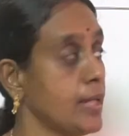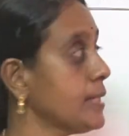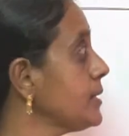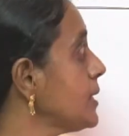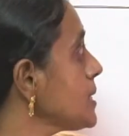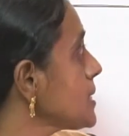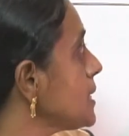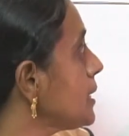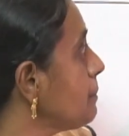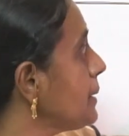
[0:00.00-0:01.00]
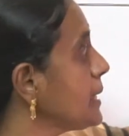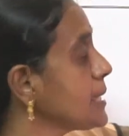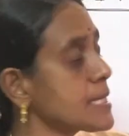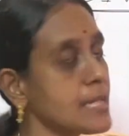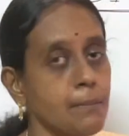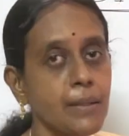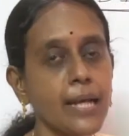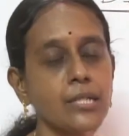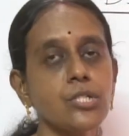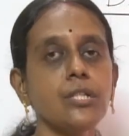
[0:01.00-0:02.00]
in this repeated
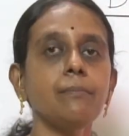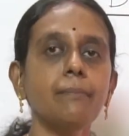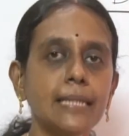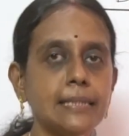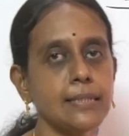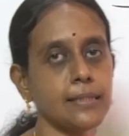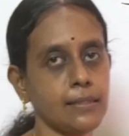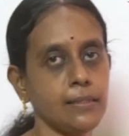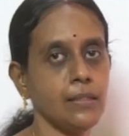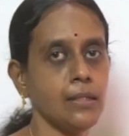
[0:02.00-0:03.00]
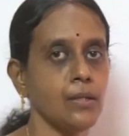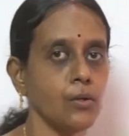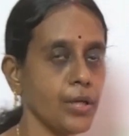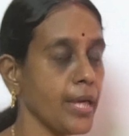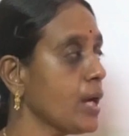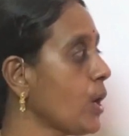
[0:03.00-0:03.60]
subtraction method, okay.